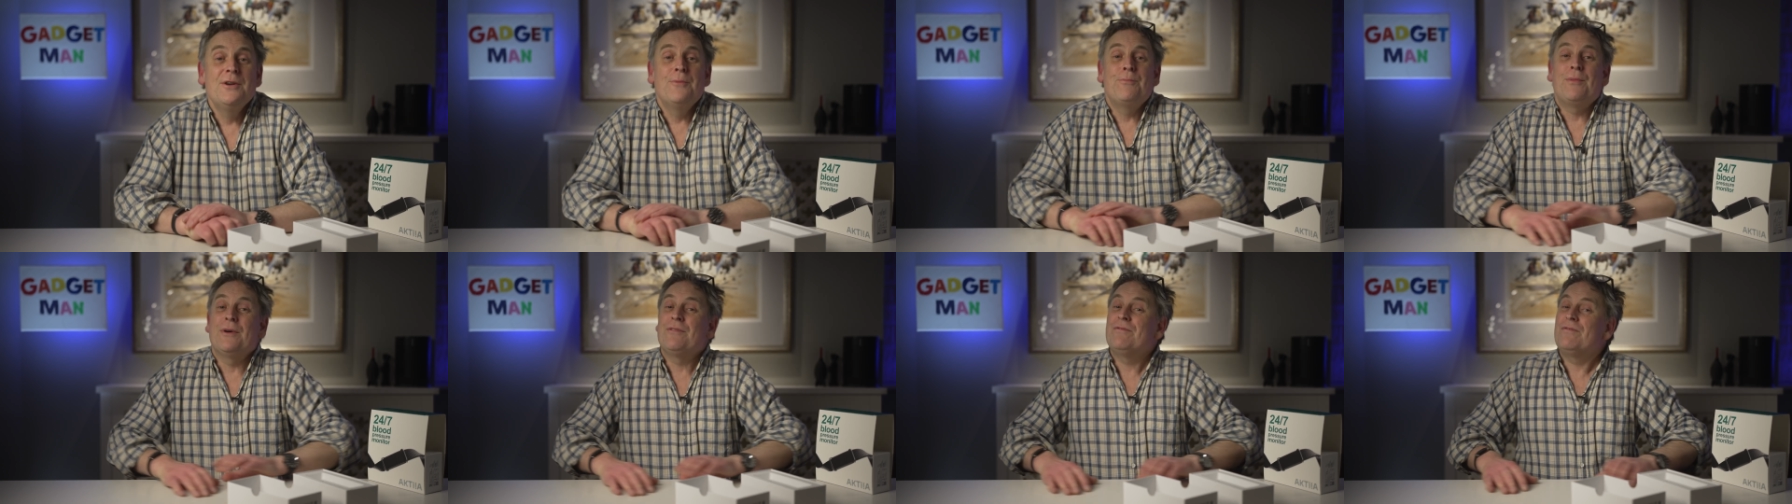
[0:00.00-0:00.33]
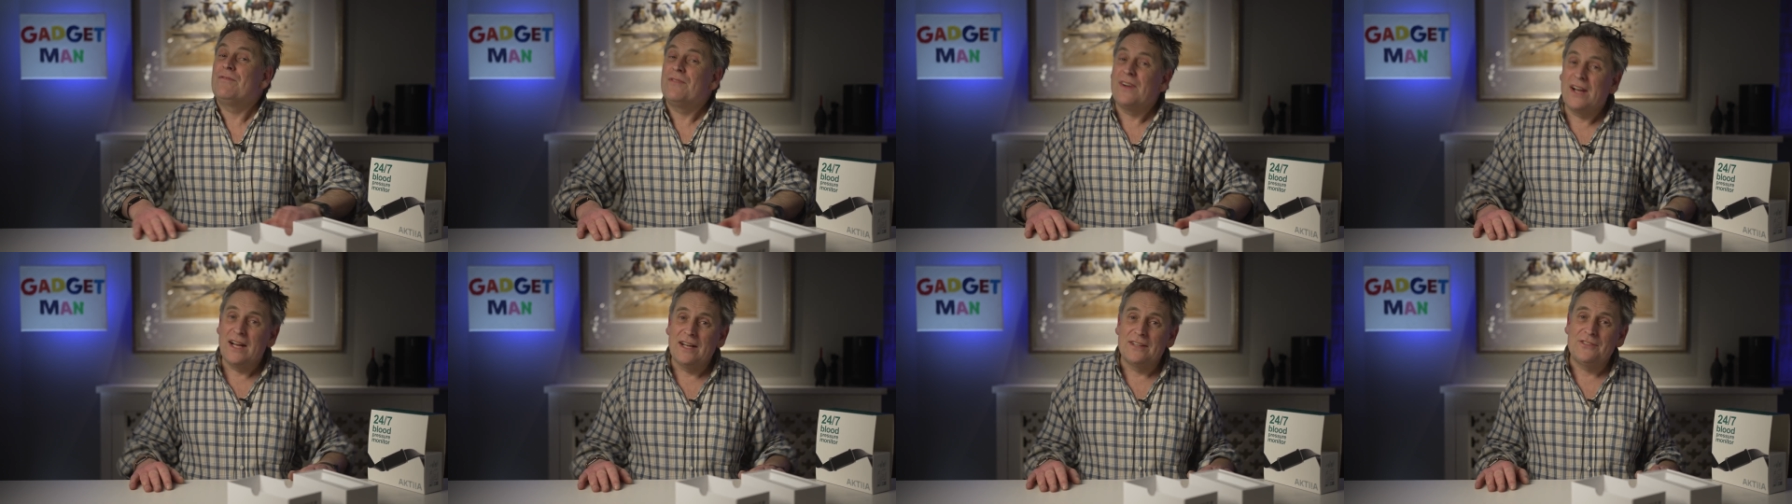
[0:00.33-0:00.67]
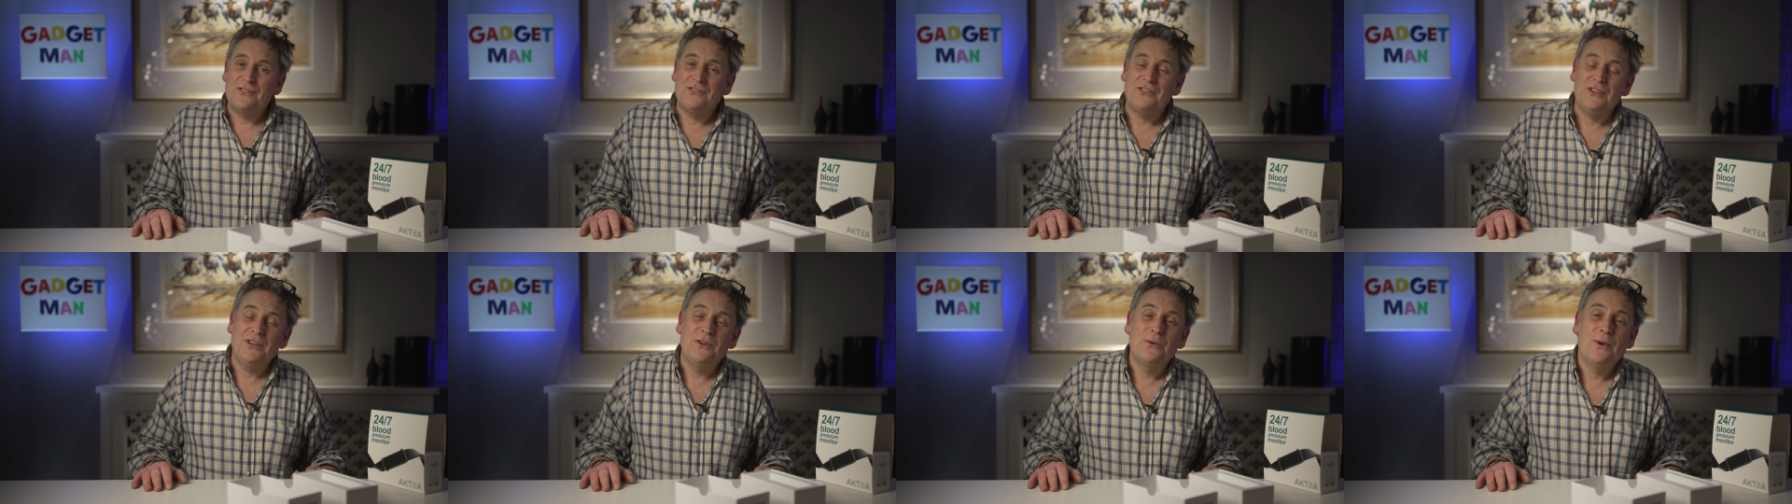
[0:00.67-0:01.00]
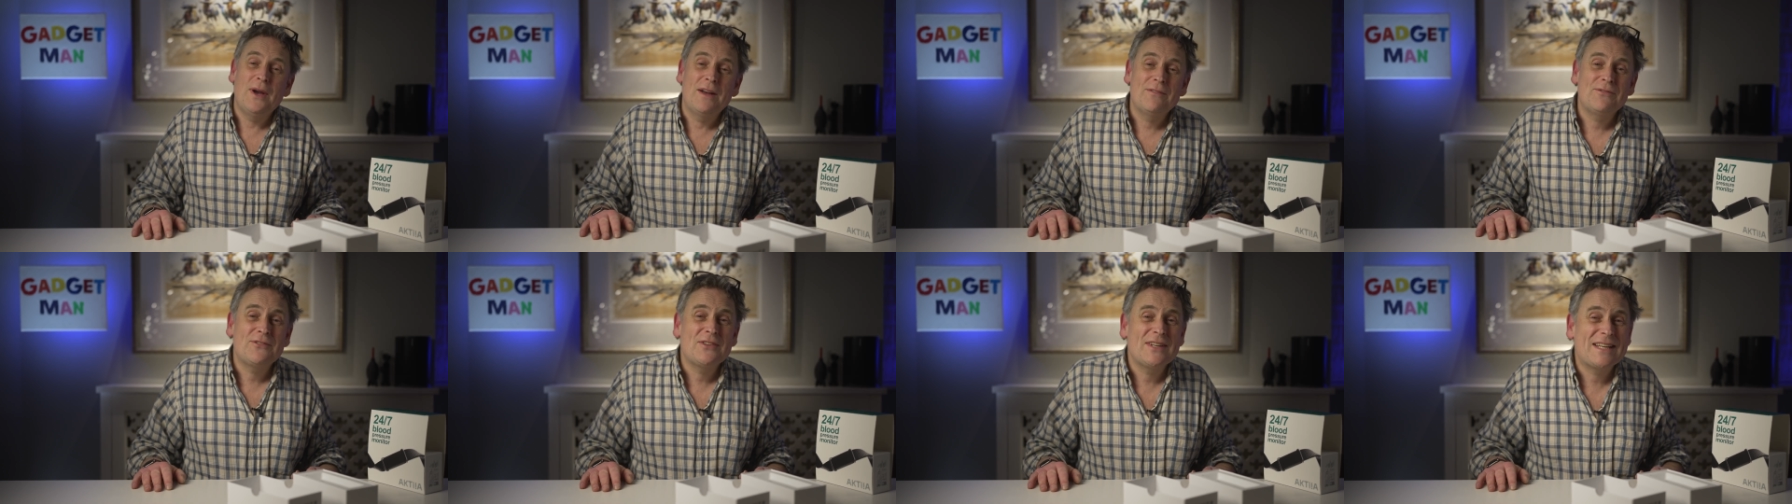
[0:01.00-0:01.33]
But first, you
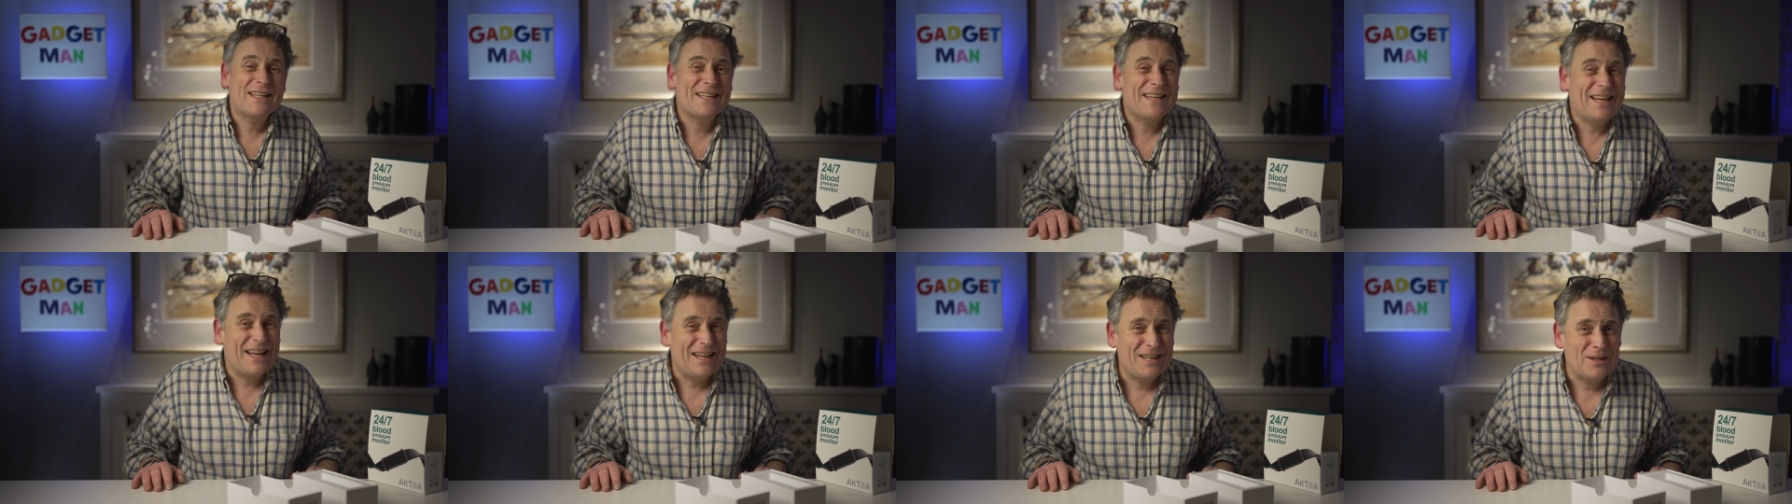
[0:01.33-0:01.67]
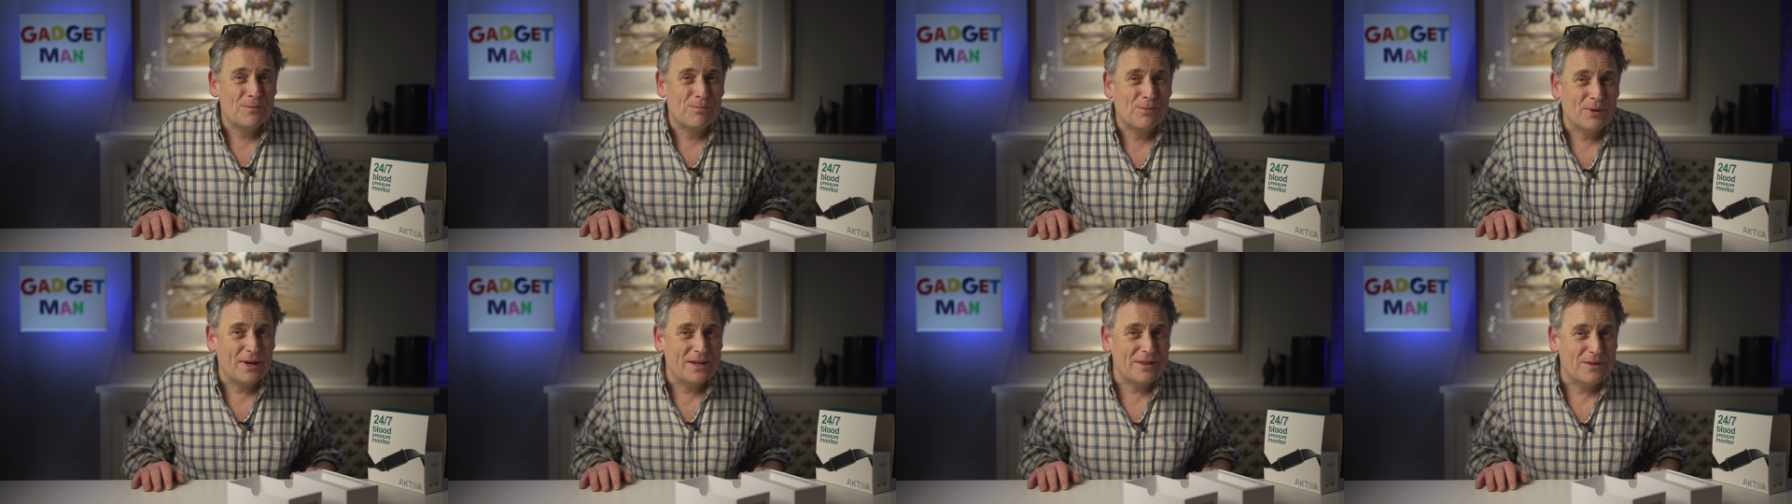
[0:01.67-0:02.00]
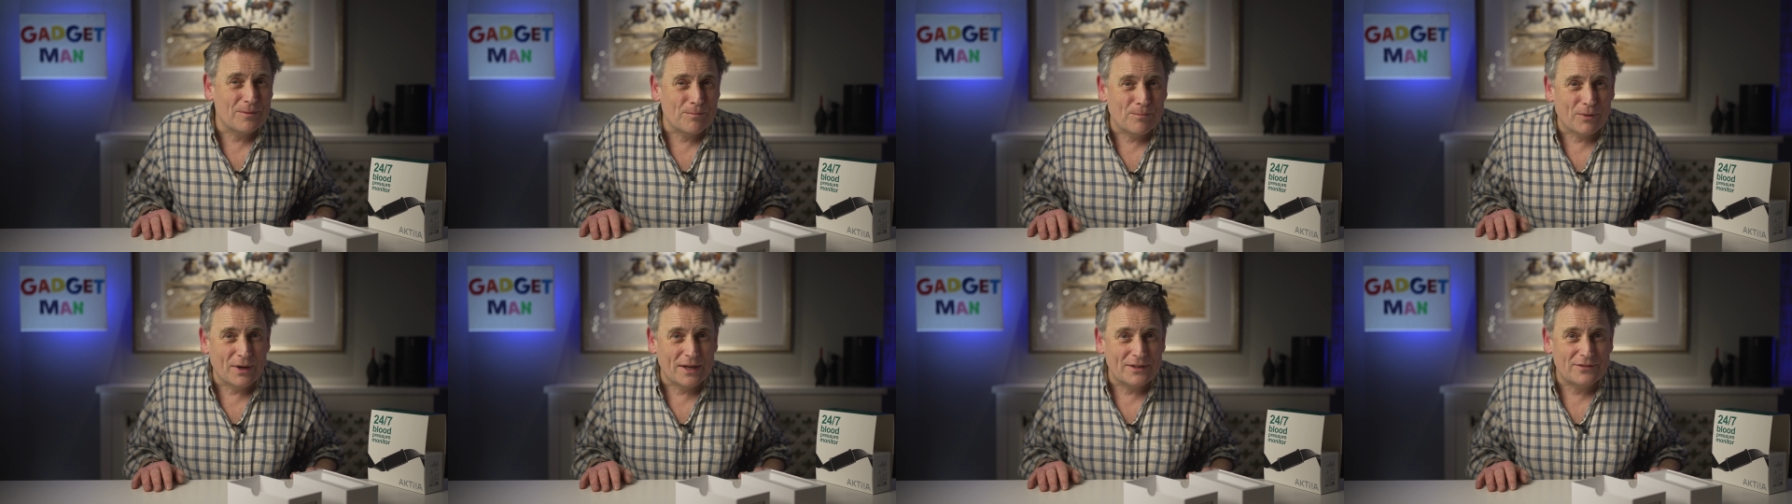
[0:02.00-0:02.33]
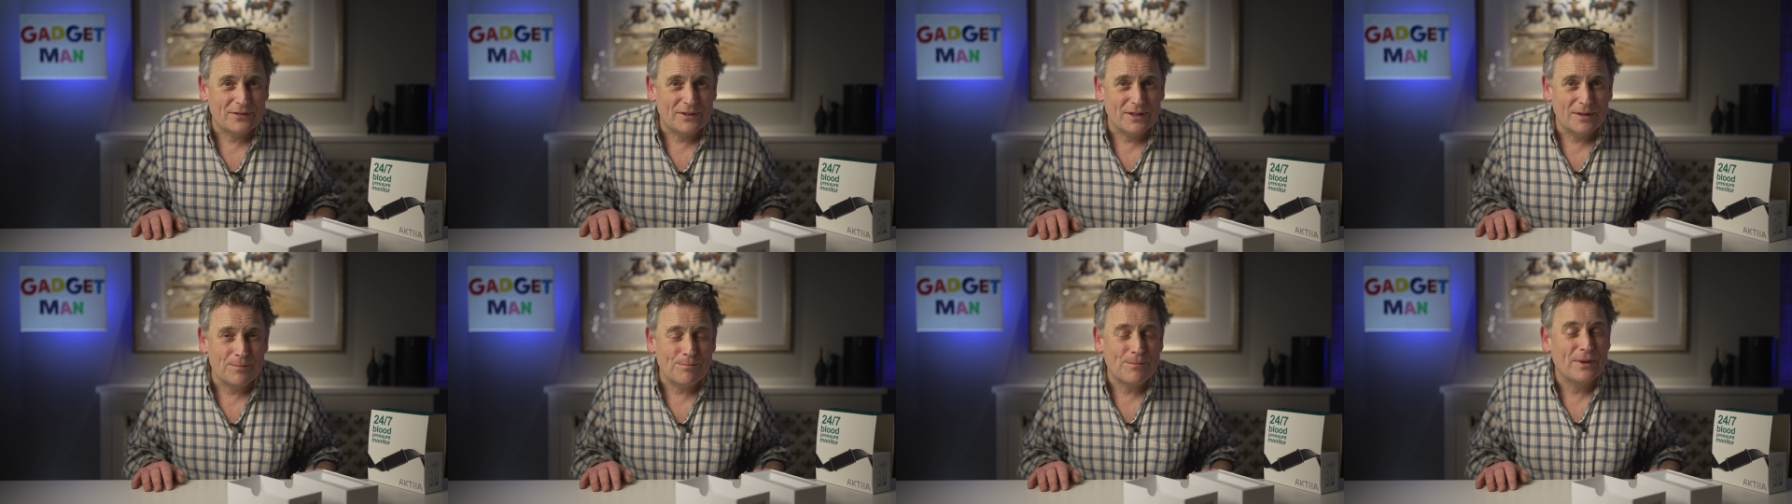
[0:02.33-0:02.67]
have to calibrate the
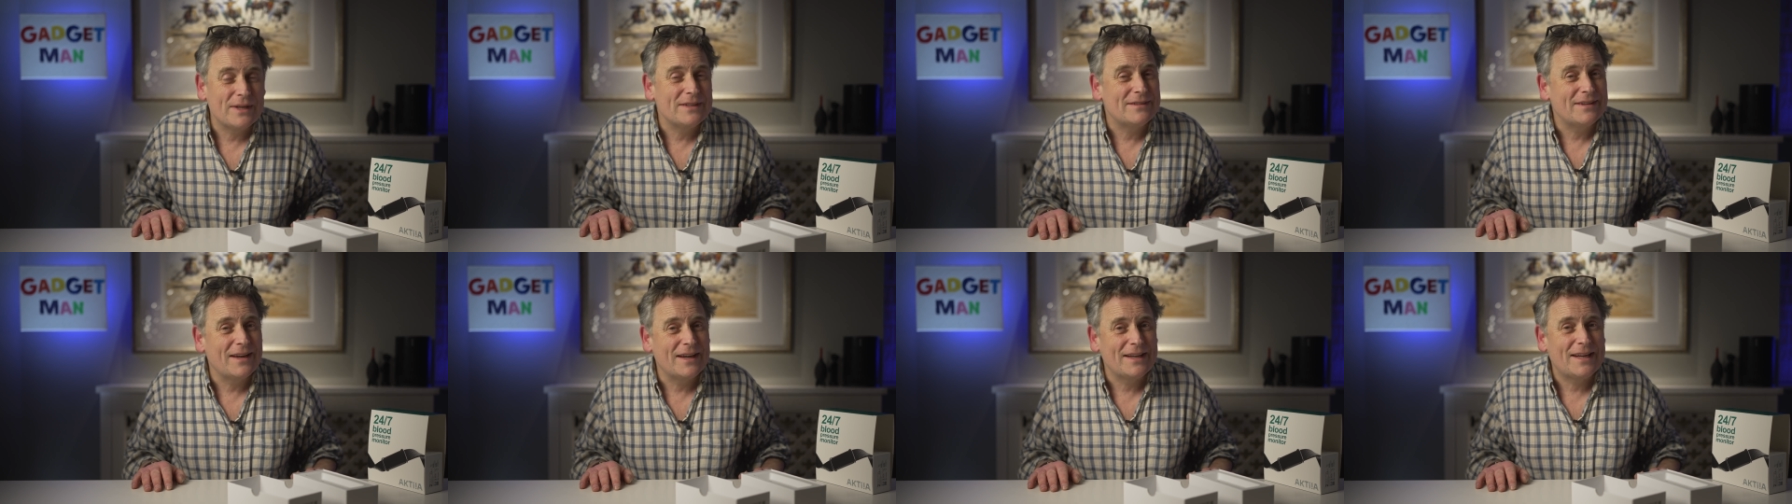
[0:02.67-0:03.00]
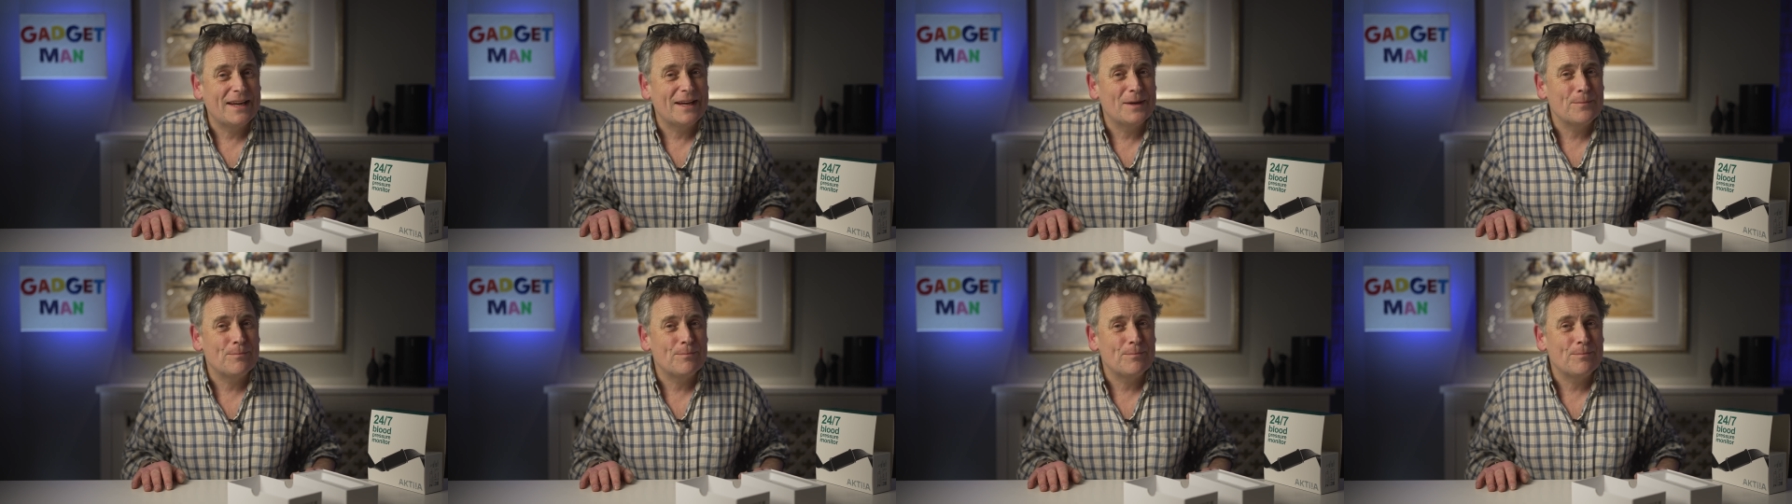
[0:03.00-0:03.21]
bracelet by taking